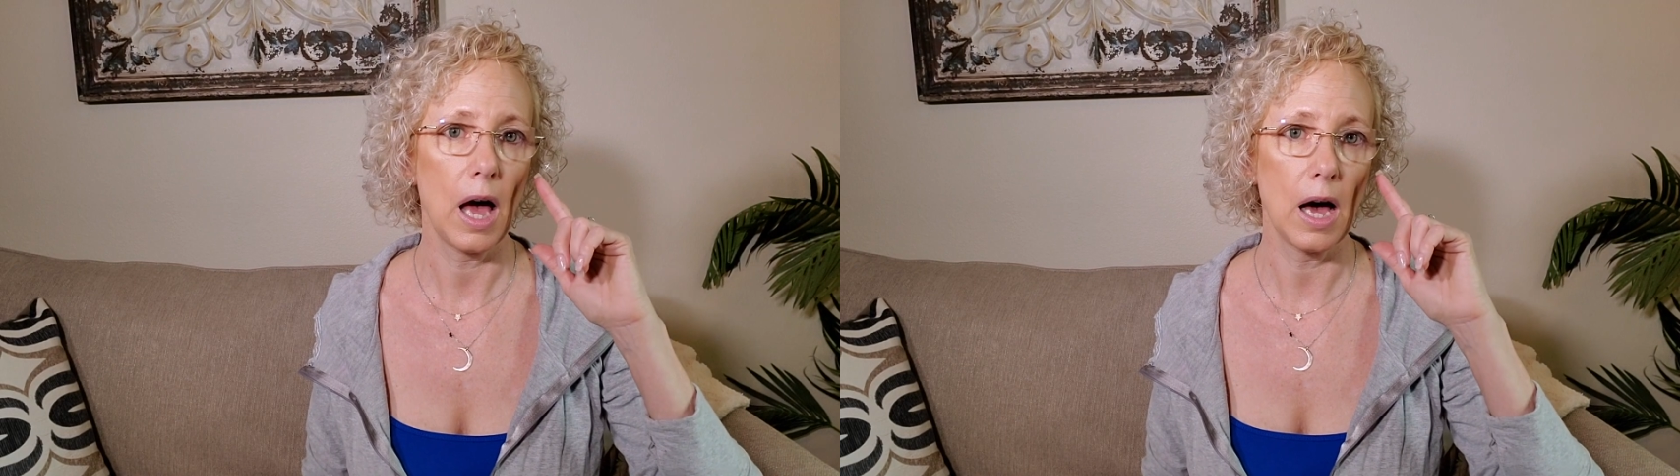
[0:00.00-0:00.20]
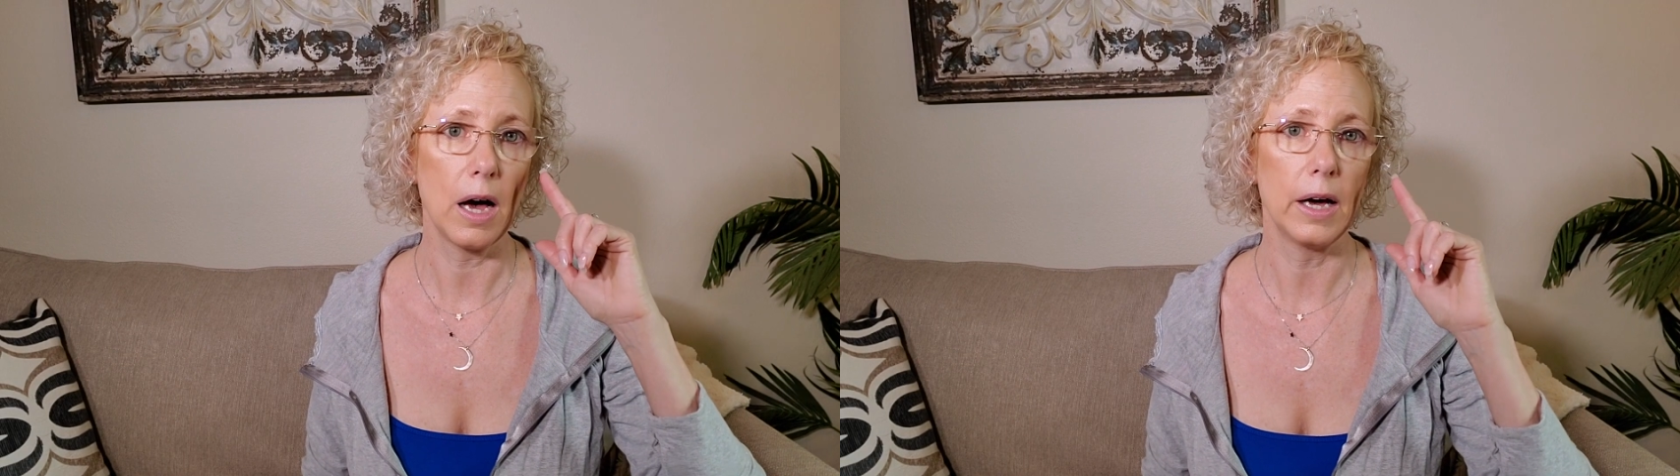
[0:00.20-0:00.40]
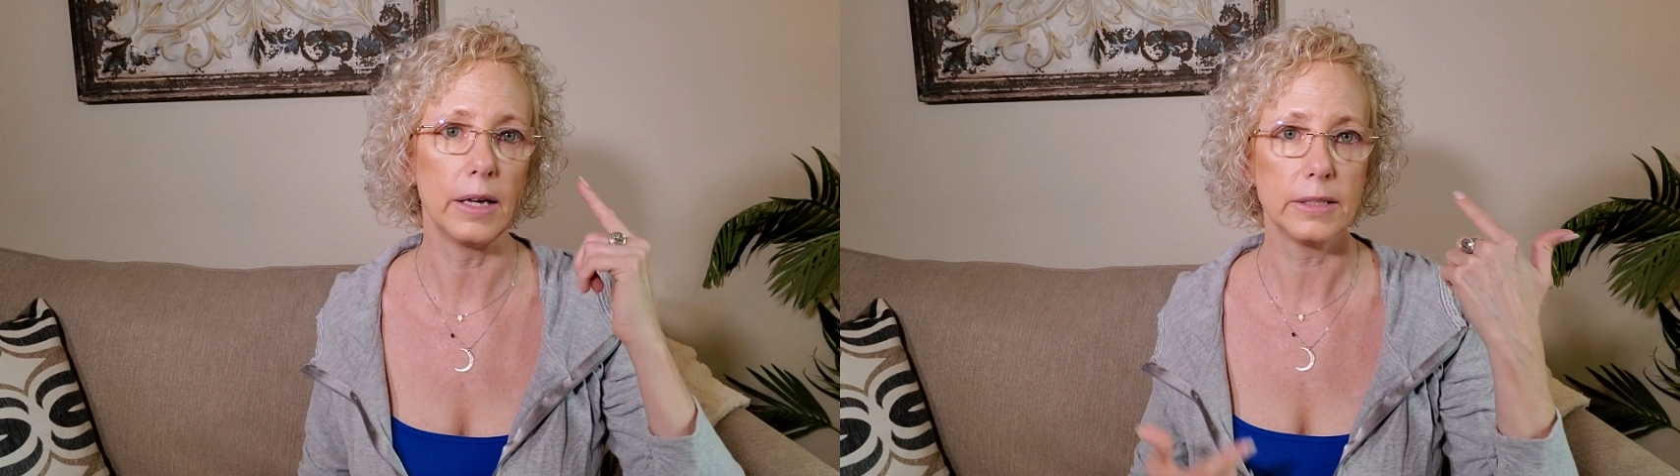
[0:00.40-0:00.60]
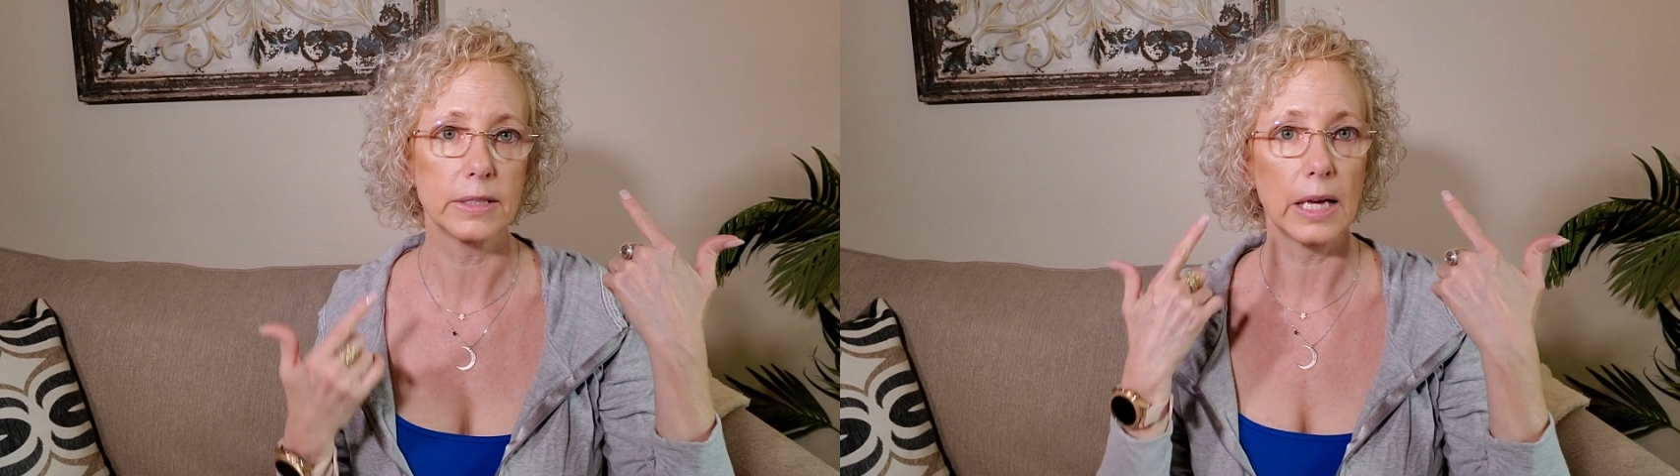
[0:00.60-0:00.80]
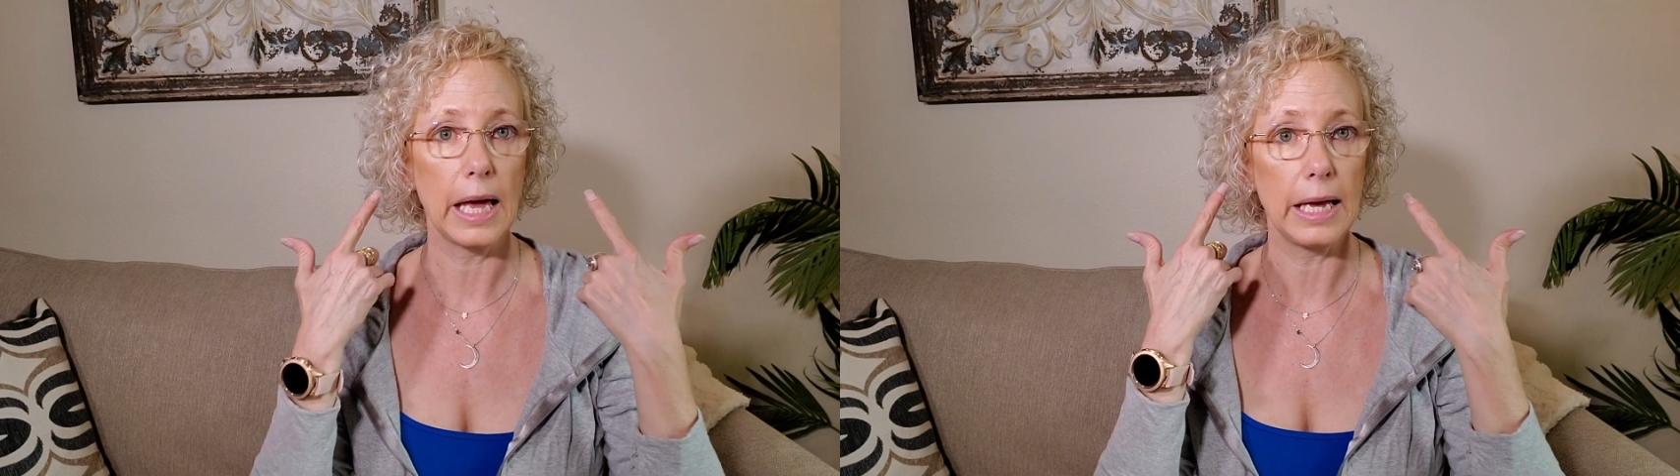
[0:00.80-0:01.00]

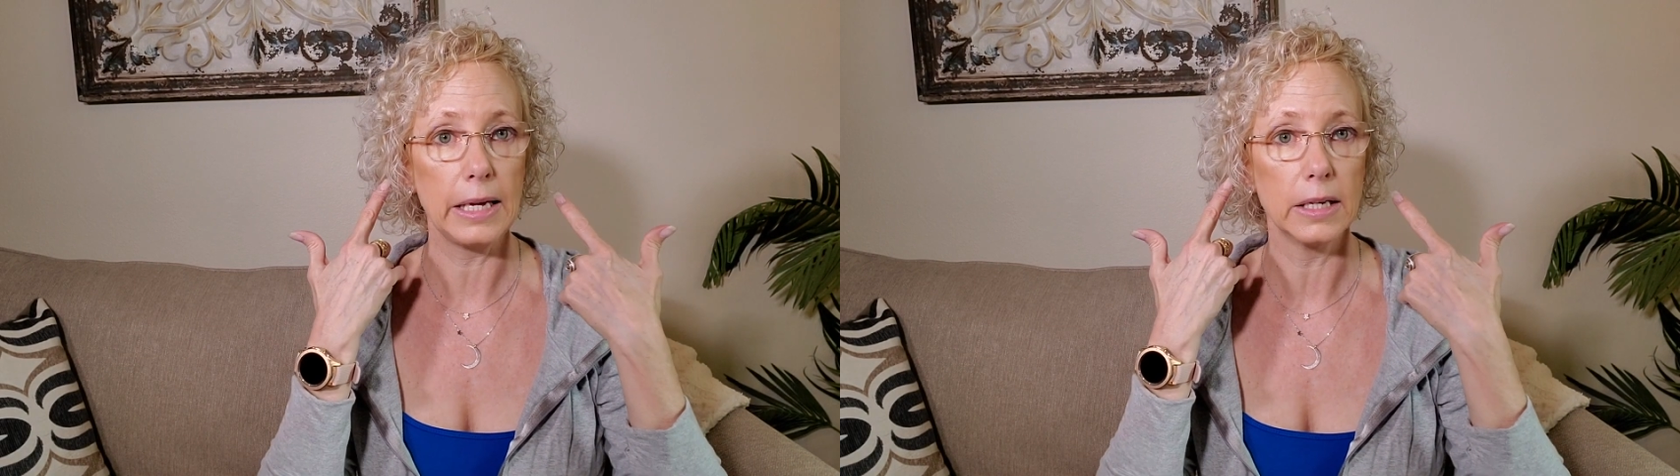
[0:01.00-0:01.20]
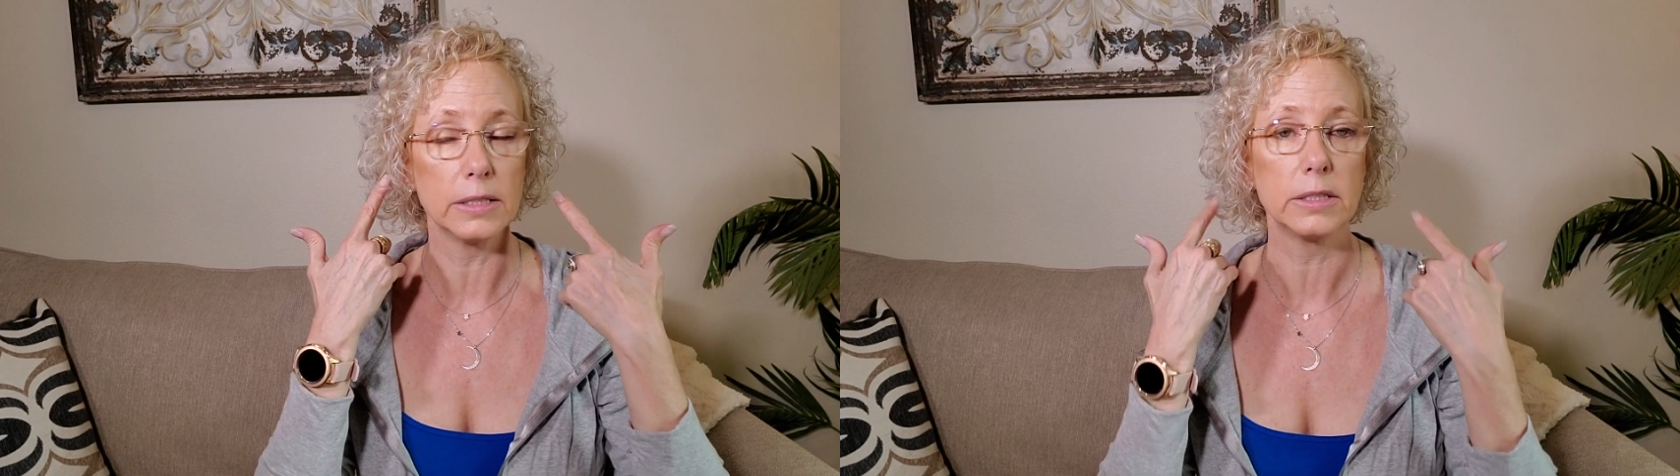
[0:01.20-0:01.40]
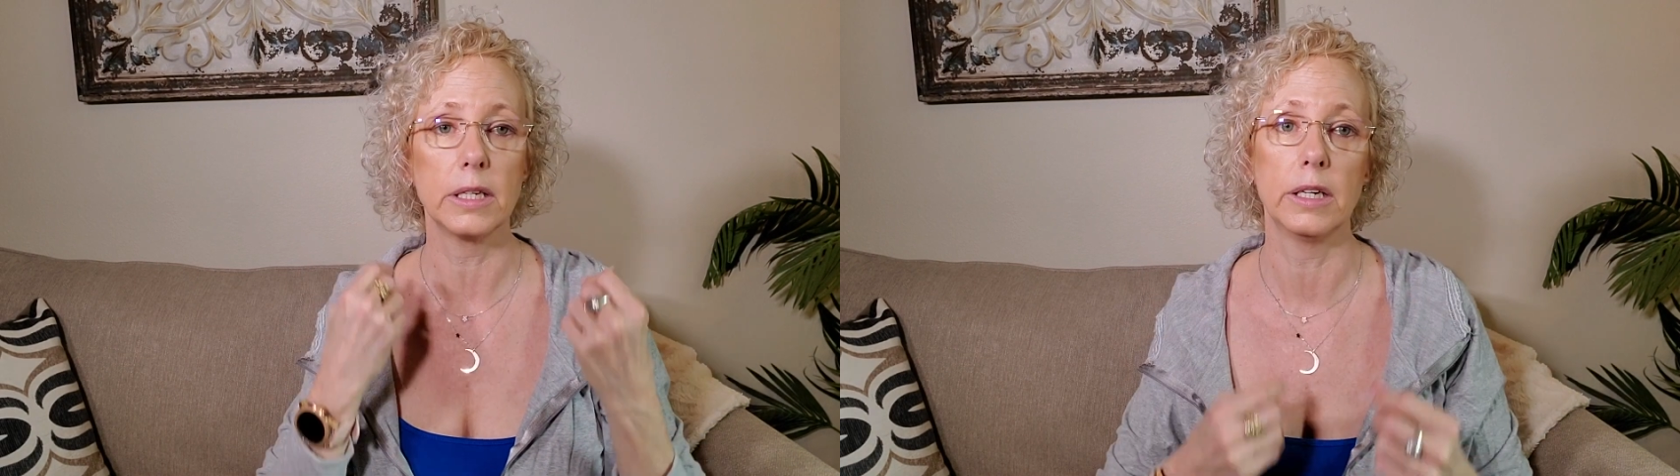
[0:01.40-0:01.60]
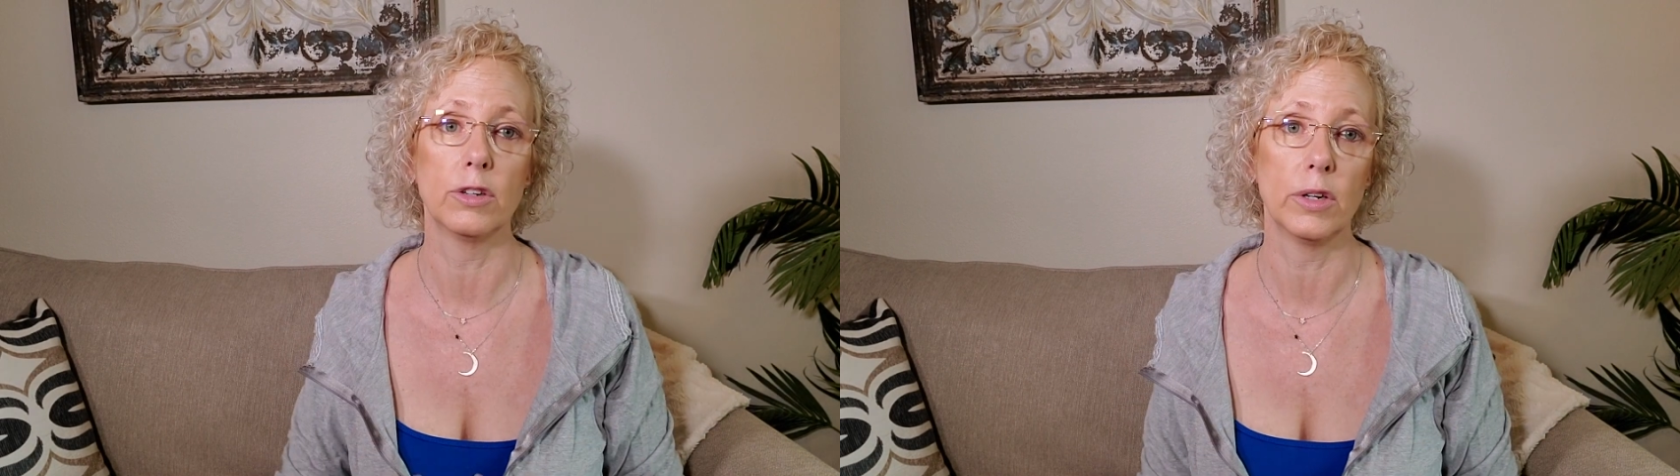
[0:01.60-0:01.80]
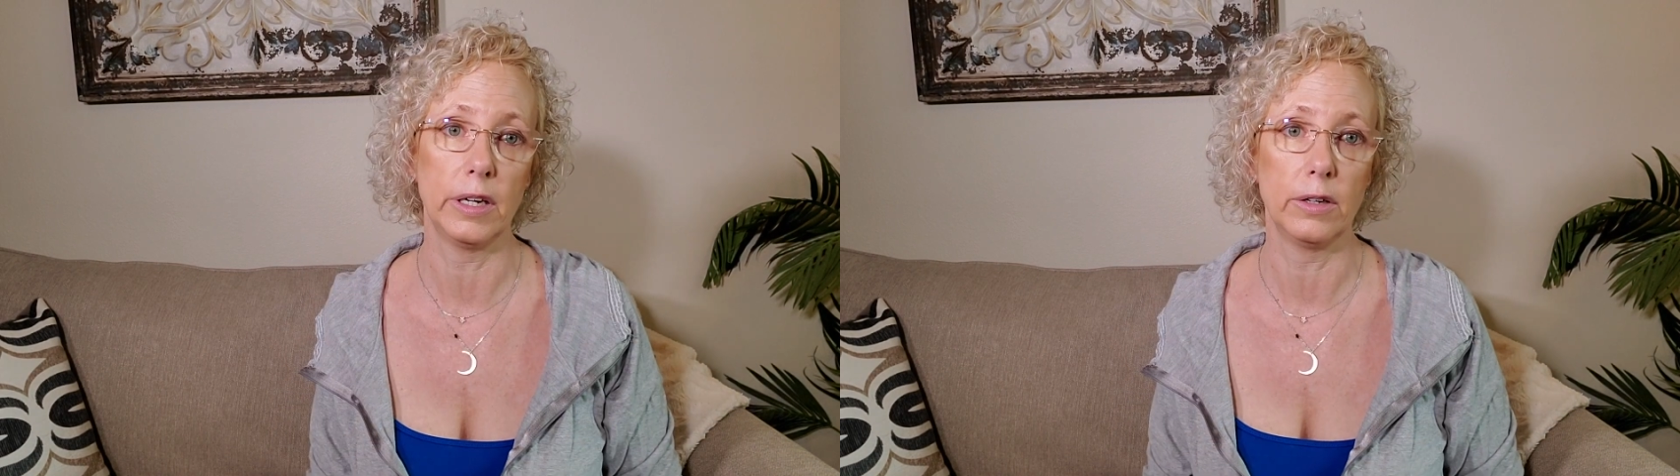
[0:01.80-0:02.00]
eyes, and
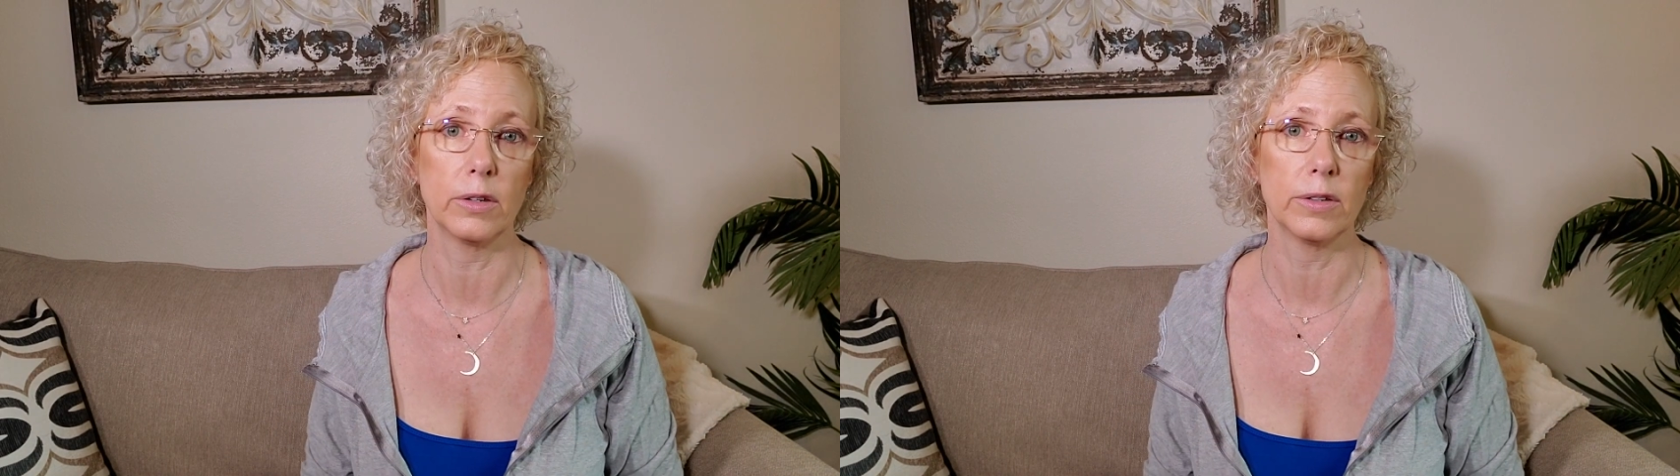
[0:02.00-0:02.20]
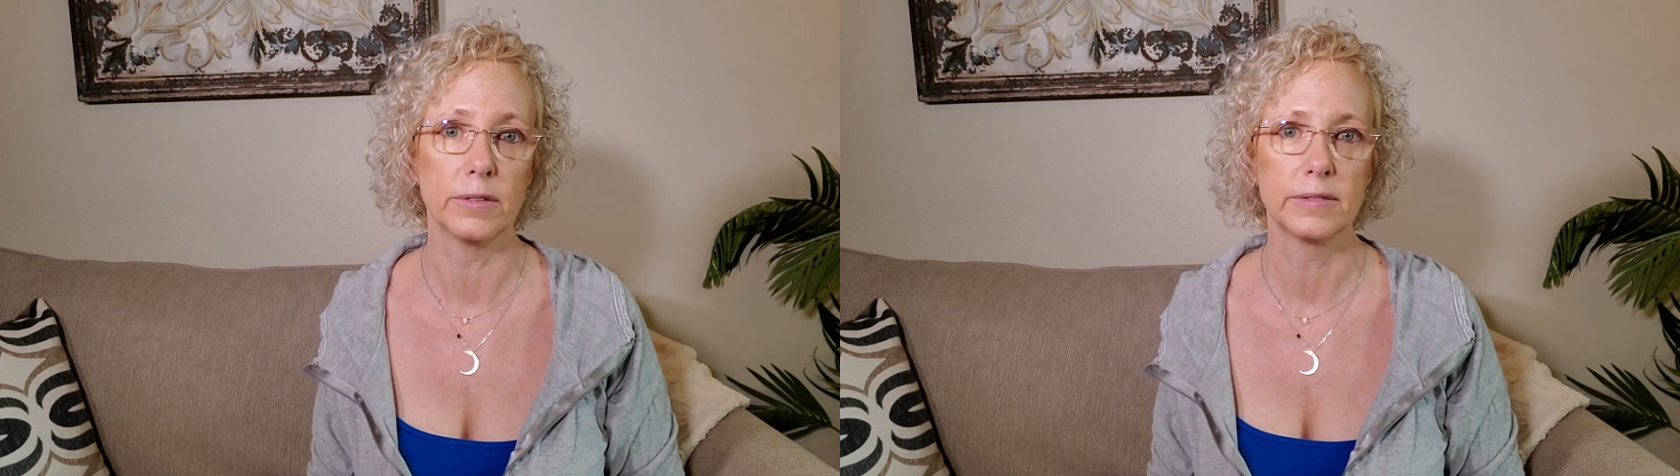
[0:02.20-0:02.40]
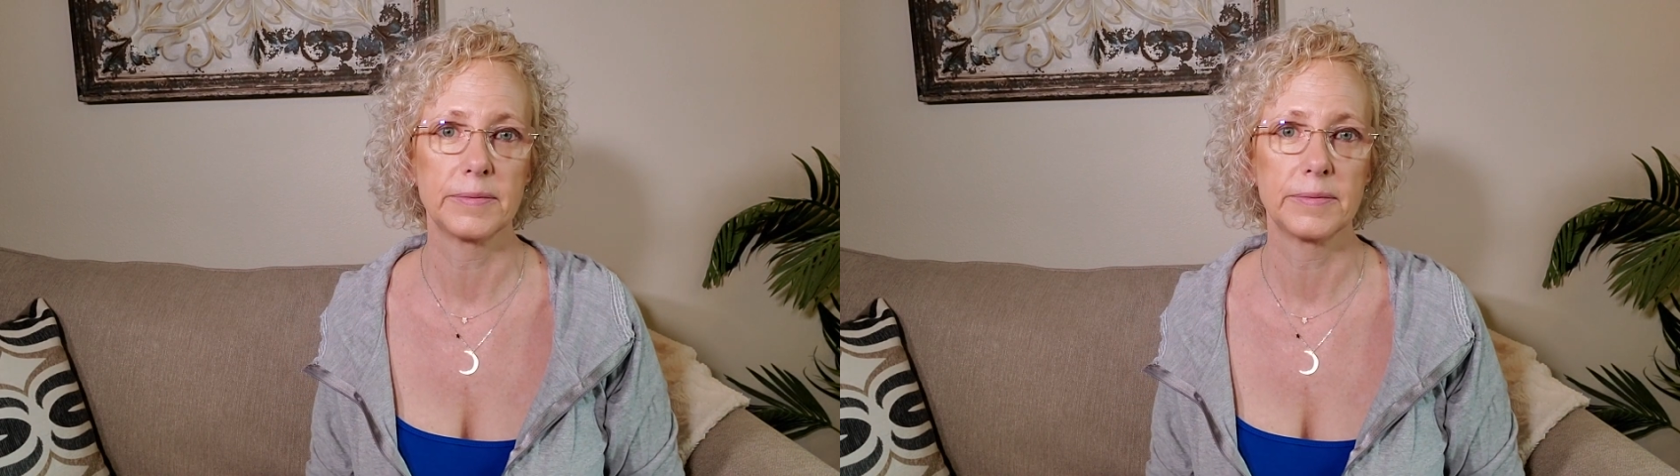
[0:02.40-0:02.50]
inner ear.